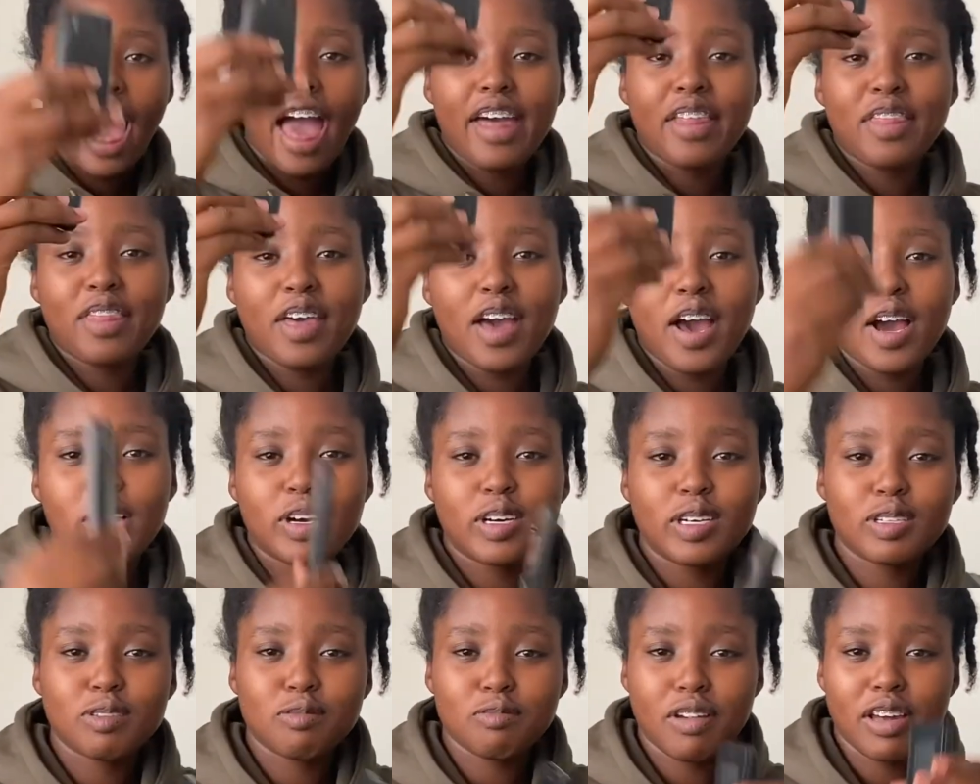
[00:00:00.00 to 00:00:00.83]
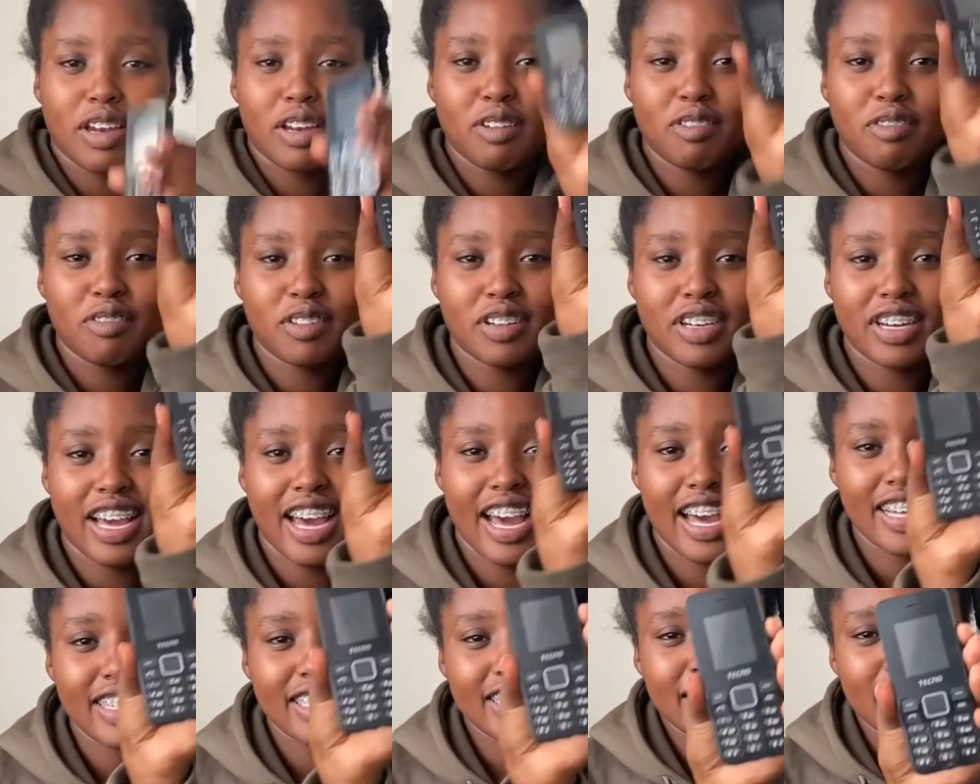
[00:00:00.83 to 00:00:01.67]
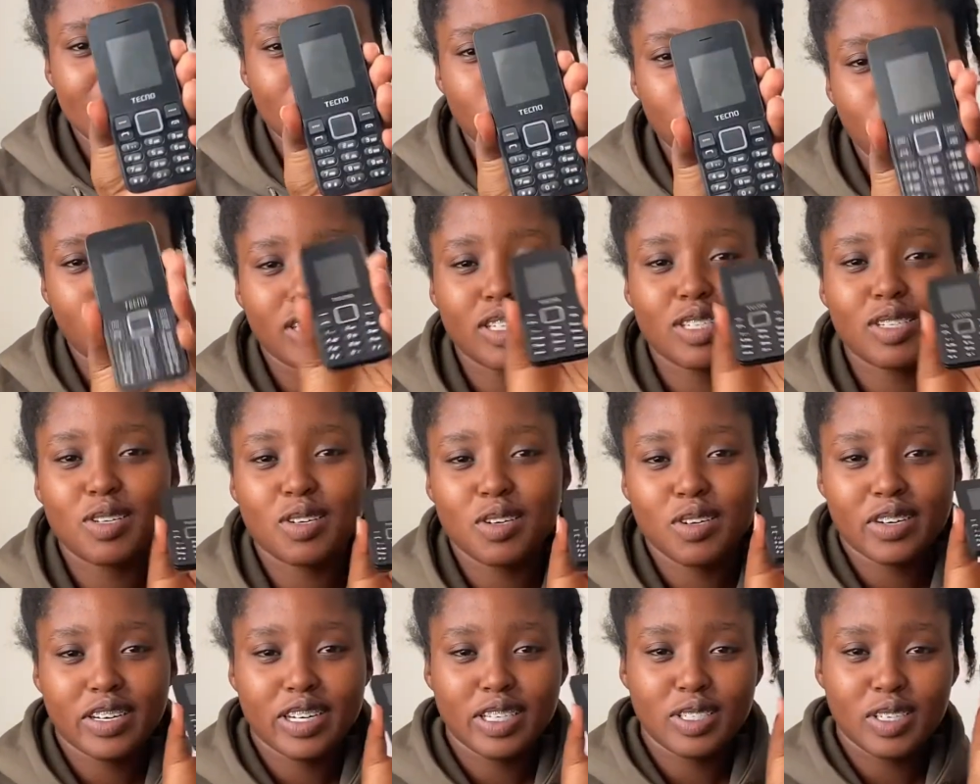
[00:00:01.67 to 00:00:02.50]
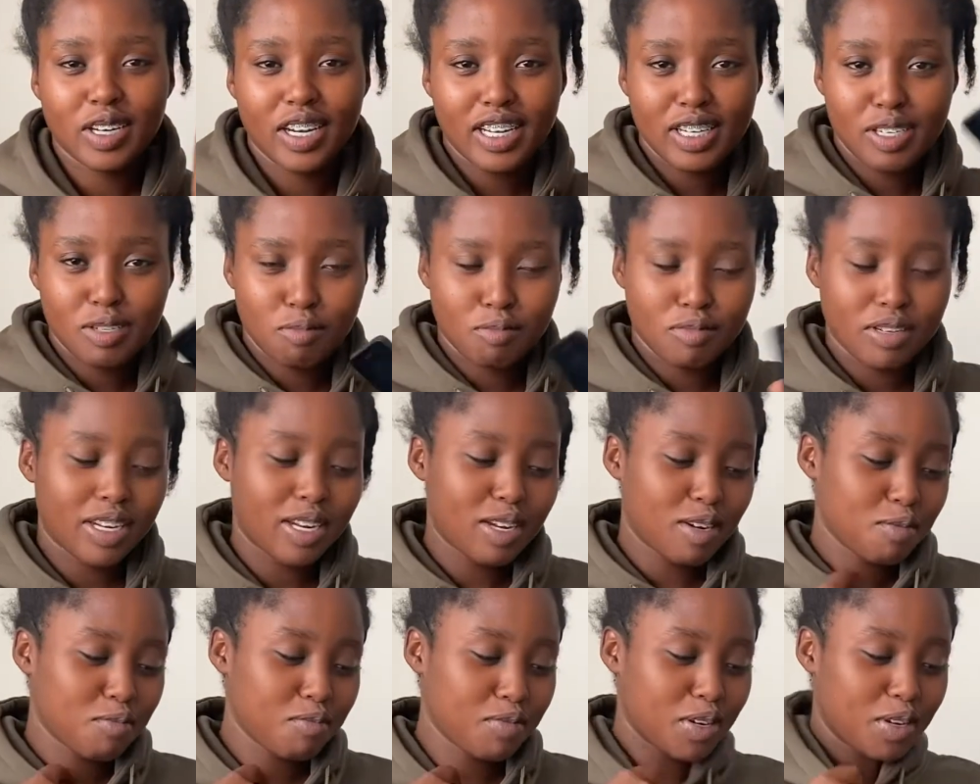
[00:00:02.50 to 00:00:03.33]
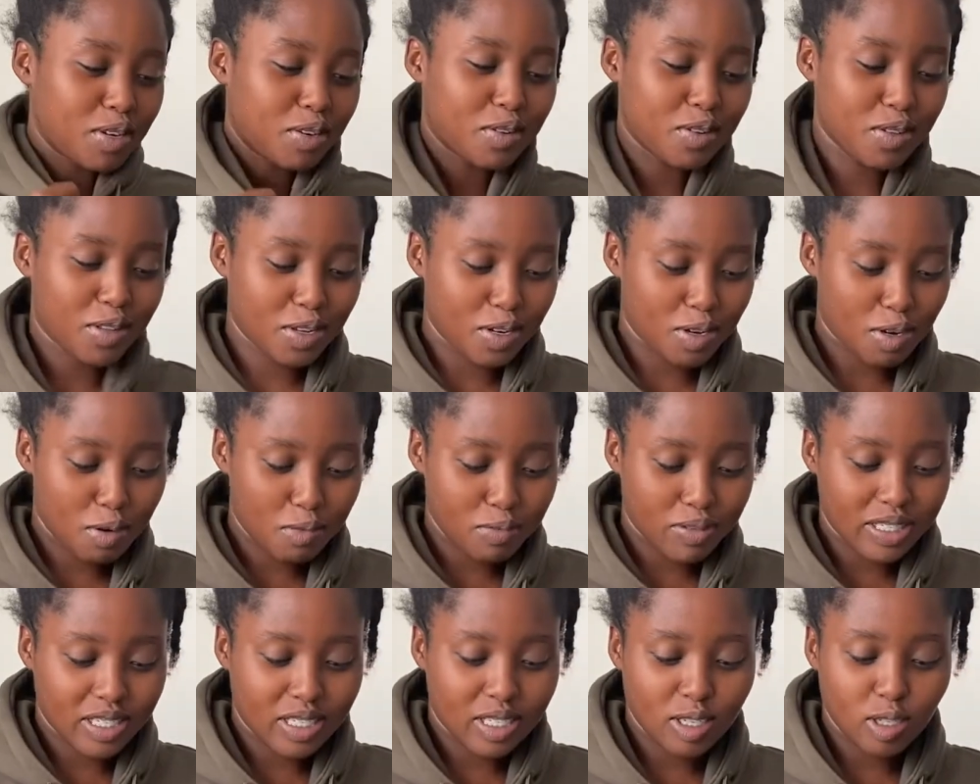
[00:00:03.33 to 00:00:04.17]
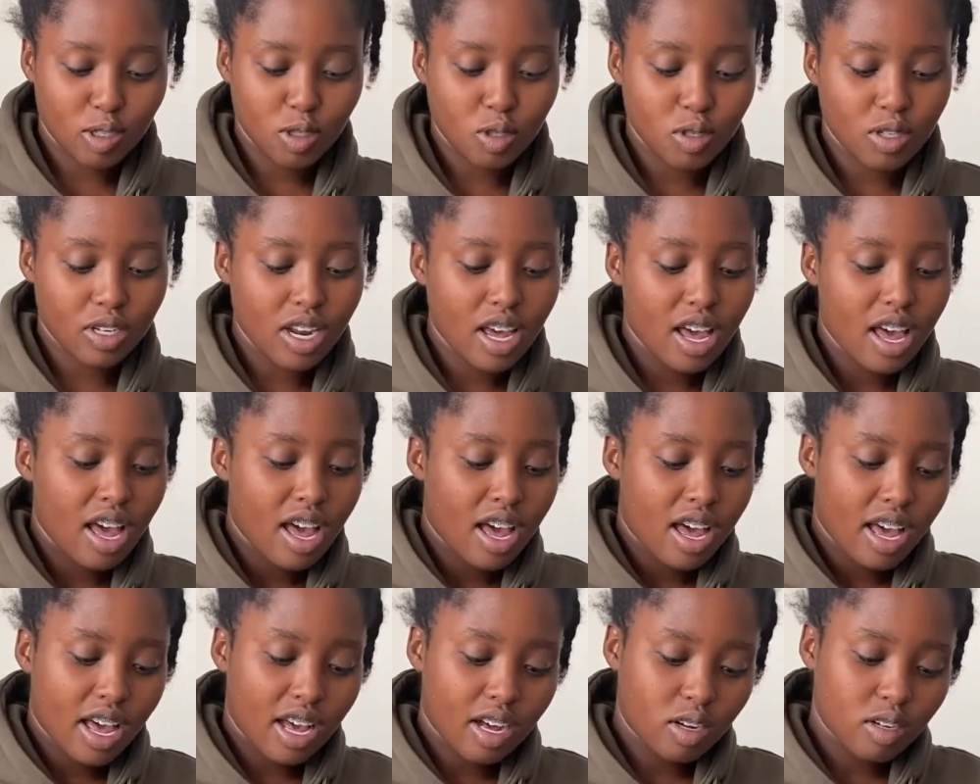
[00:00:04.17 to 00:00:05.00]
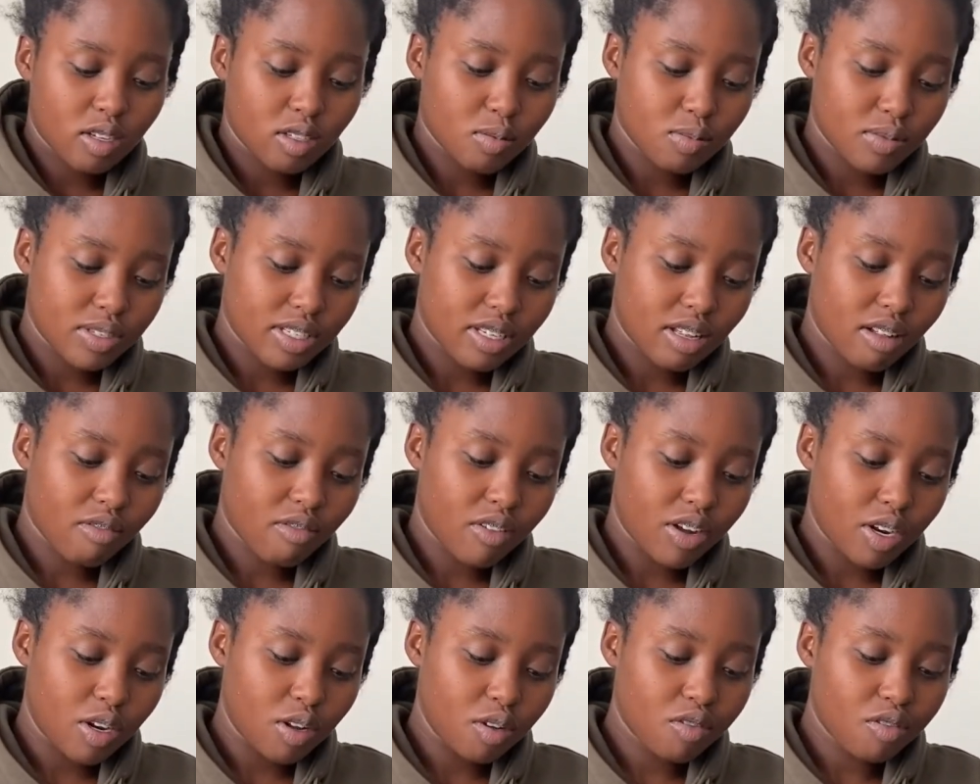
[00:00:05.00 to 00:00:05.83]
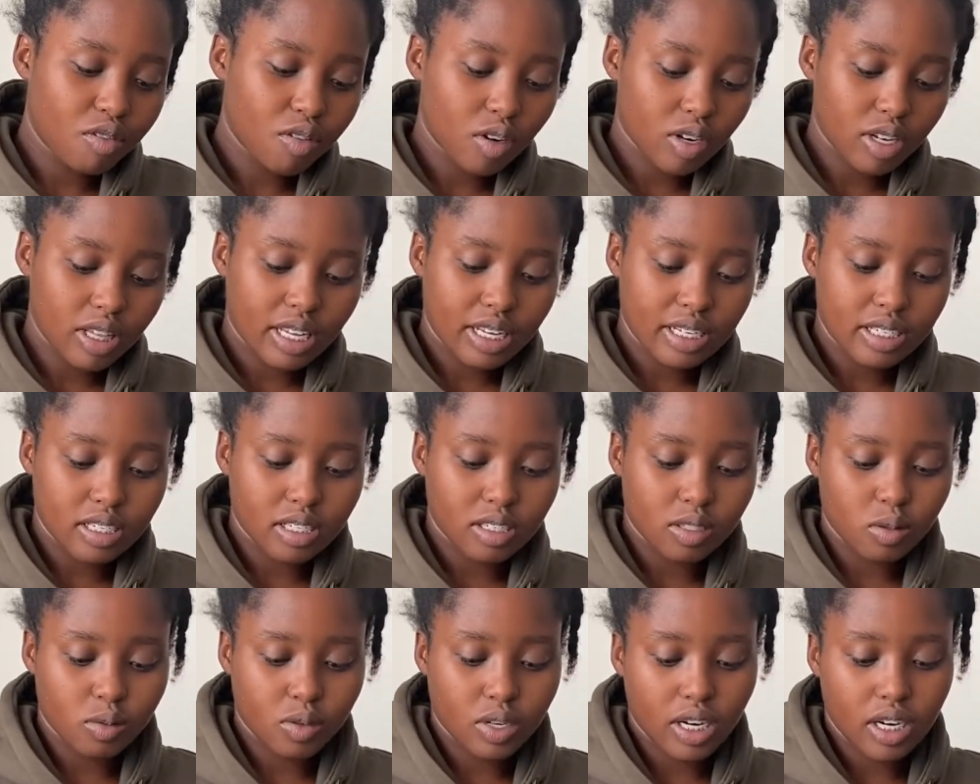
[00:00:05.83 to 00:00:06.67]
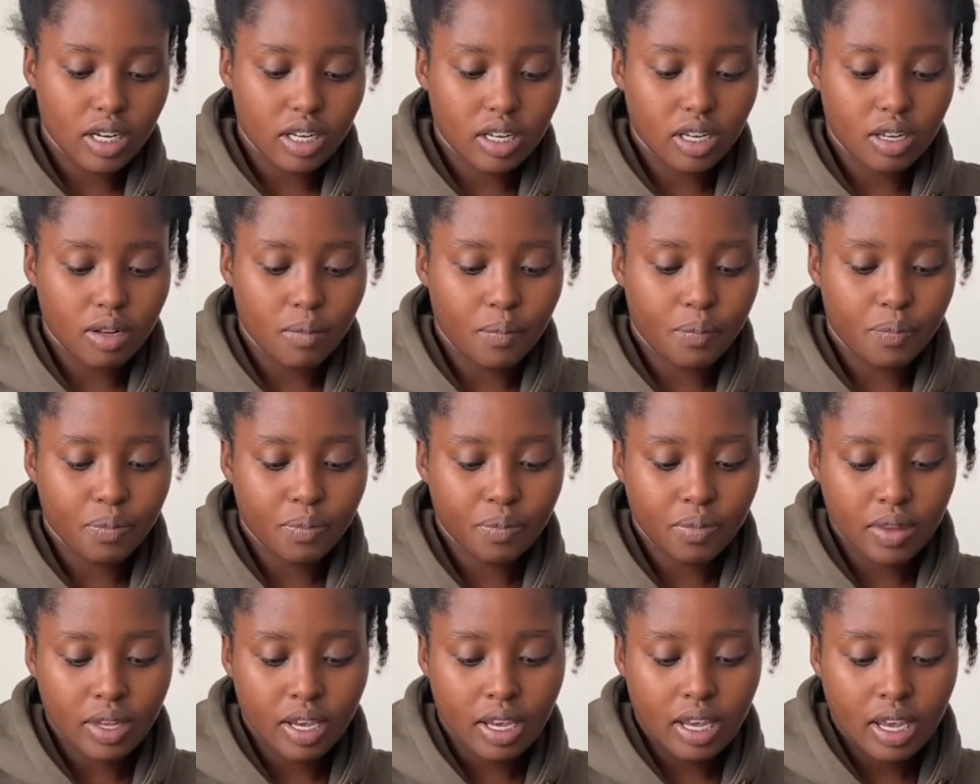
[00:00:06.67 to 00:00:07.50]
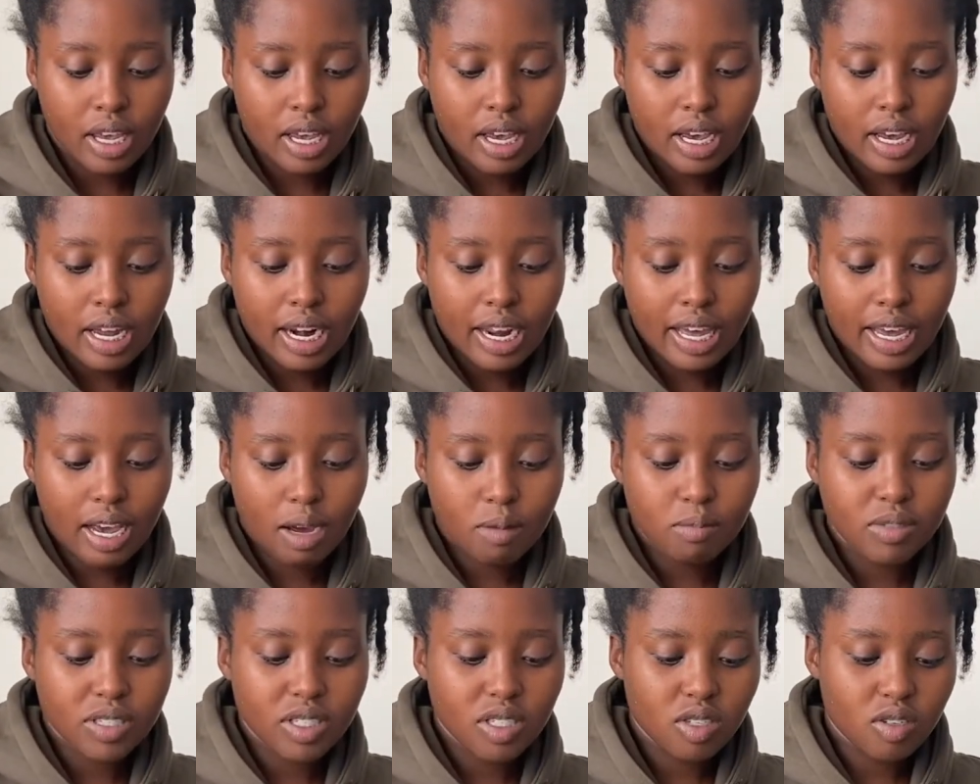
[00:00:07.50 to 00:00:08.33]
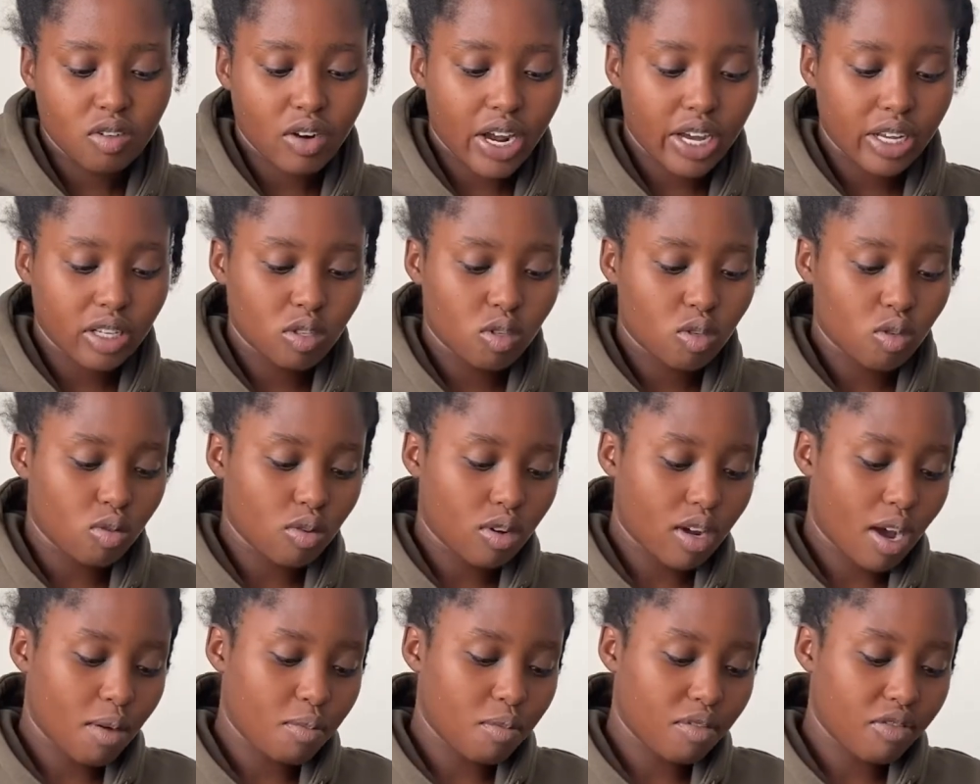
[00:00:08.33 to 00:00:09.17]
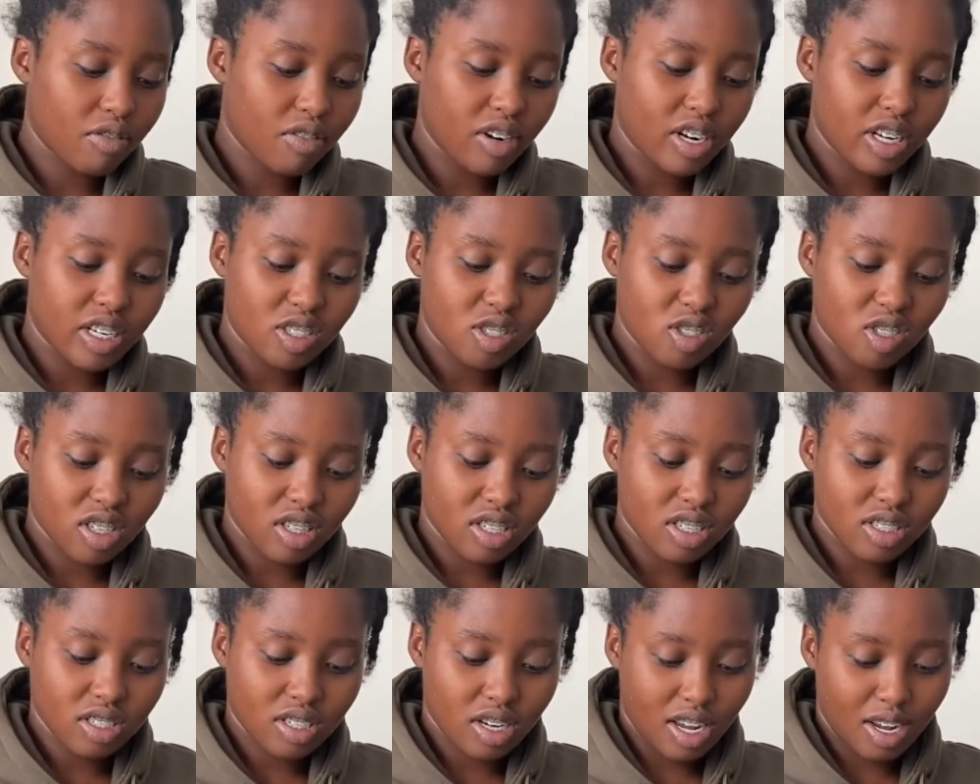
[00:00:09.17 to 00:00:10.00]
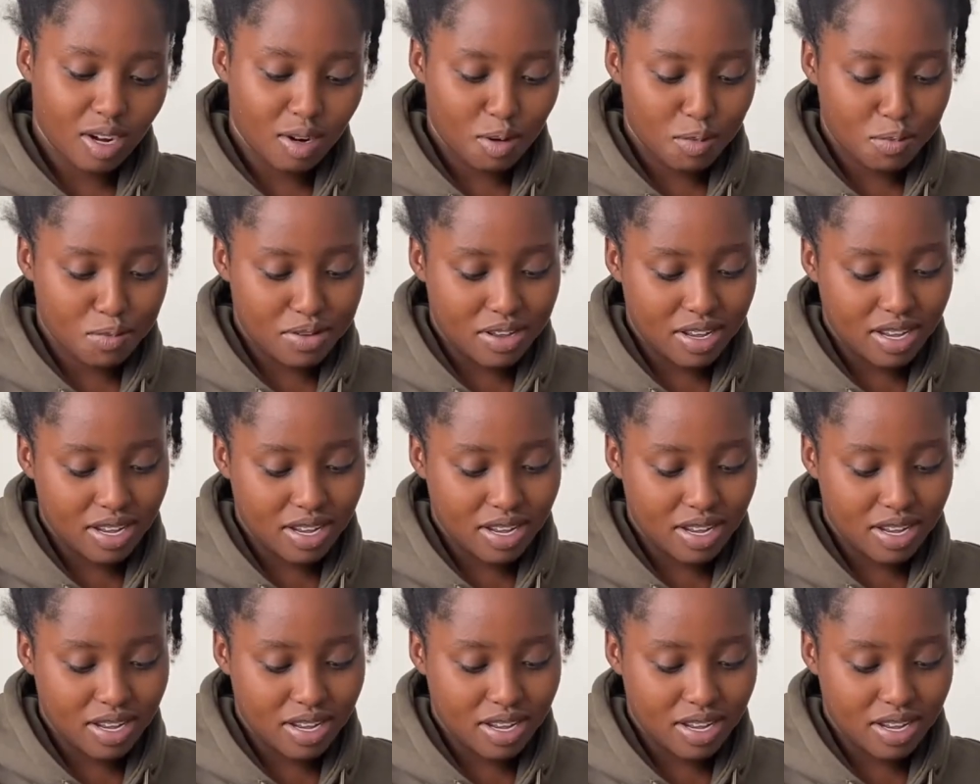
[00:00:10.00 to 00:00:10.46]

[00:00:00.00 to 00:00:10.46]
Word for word: there goes my new phone, guys. Please congratulate me down below in the comment section. I got myself a new phone that is really like I'm just trying to camouflage in this Nairobi.